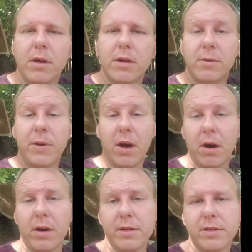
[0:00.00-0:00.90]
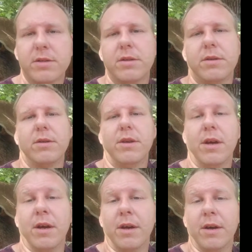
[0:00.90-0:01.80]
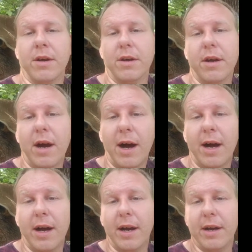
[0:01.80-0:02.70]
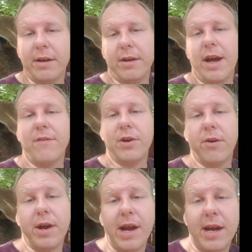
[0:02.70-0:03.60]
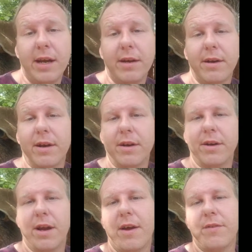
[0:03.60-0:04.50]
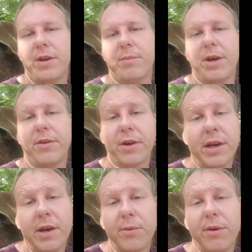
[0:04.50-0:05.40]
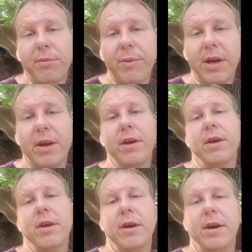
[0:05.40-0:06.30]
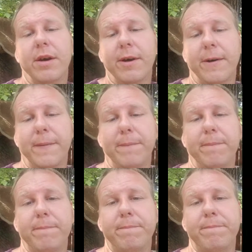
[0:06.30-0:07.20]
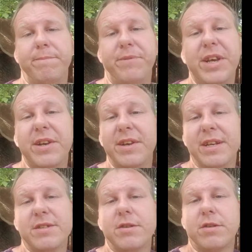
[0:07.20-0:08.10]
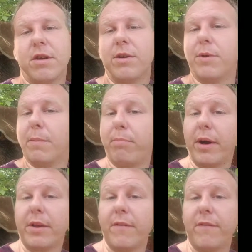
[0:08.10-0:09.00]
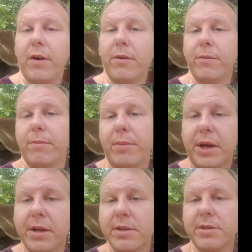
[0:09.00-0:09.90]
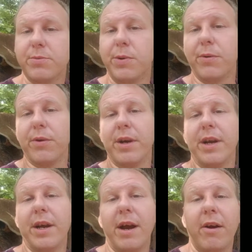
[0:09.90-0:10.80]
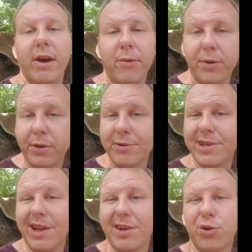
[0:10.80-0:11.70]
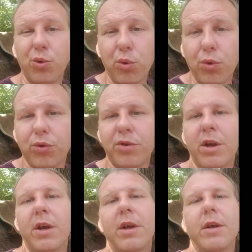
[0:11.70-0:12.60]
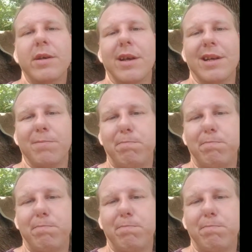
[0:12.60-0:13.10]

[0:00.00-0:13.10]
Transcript: be honest, I have a Note 8. I didn't have any of my other gear with me. Didn't necessarily want to break the phone because we were in an area where there was a lot of tools, a lot of